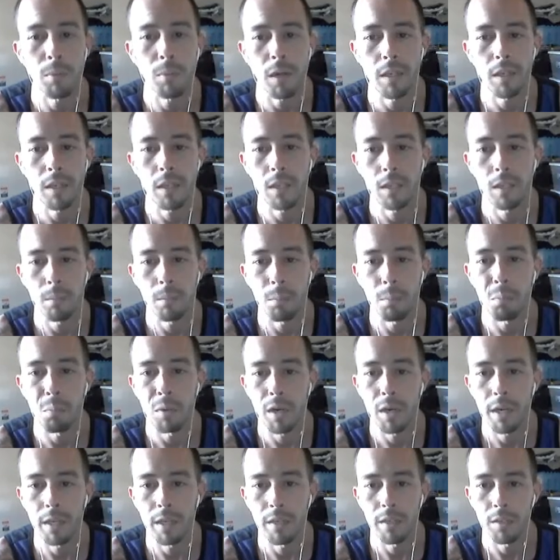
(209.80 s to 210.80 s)
practically
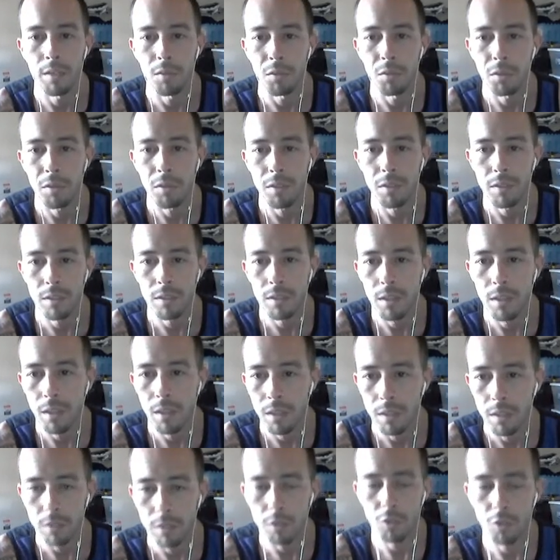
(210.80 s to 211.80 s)
brand new. You can see
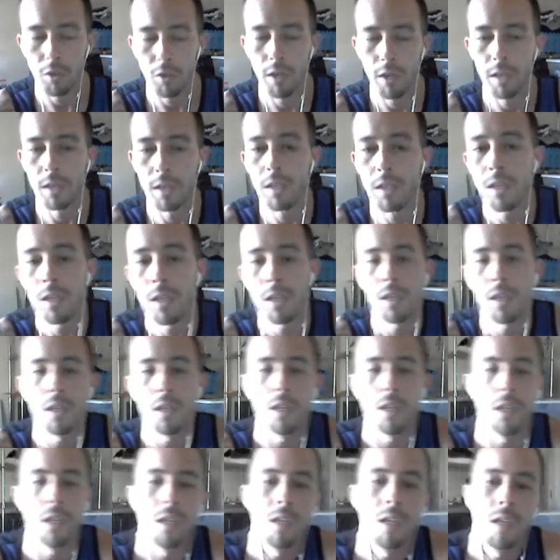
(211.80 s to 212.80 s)
like the tread.
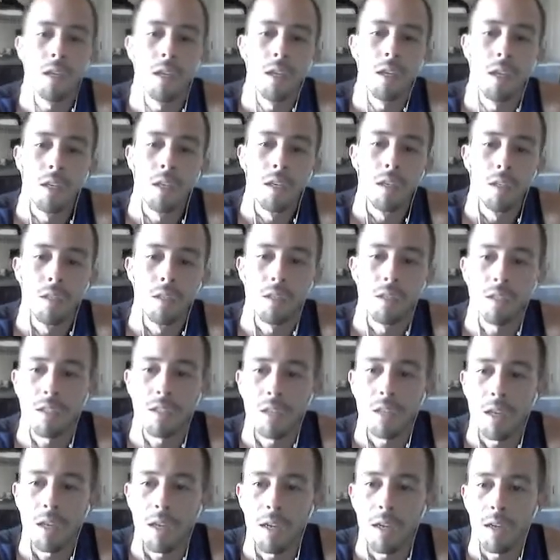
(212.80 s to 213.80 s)
Just
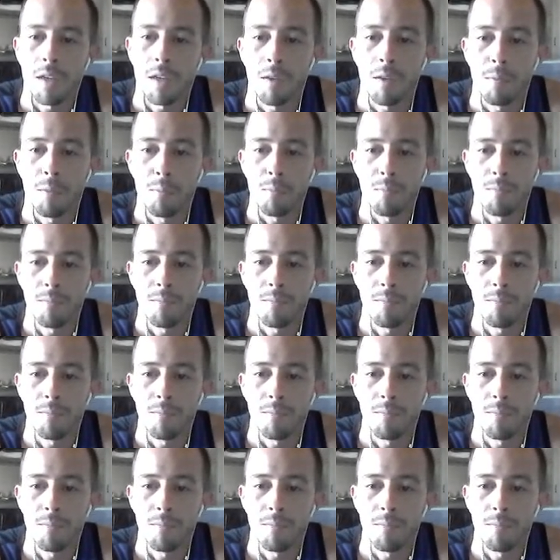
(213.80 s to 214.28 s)
a,